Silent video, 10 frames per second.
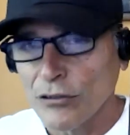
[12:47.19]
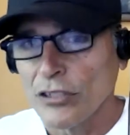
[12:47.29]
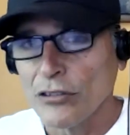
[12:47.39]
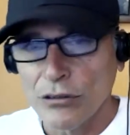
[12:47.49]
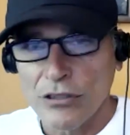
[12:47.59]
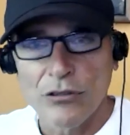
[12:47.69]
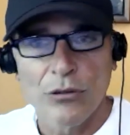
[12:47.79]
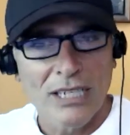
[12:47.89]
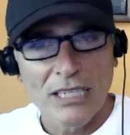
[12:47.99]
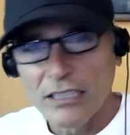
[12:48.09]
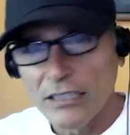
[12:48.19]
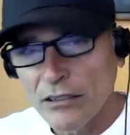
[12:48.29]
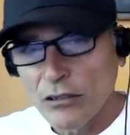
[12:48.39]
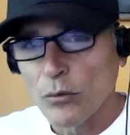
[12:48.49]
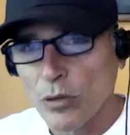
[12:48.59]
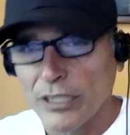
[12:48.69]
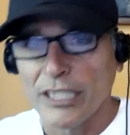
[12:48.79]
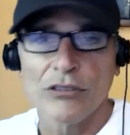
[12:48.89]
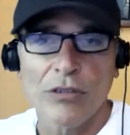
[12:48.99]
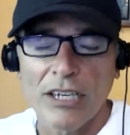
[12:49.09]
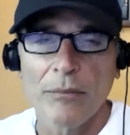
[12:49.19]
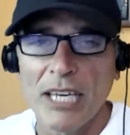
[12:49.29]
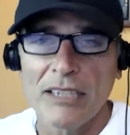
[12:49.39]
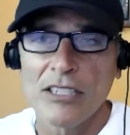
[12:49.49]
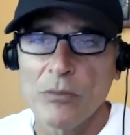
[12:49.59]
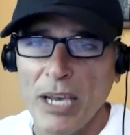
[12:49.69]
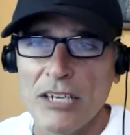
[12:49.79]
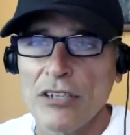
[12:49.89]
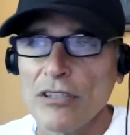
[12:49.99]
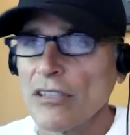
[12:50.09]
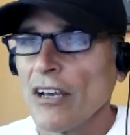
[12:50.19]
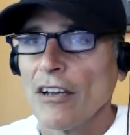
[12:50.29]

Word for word: Zinser is doing clinical work. He's trying to make these patients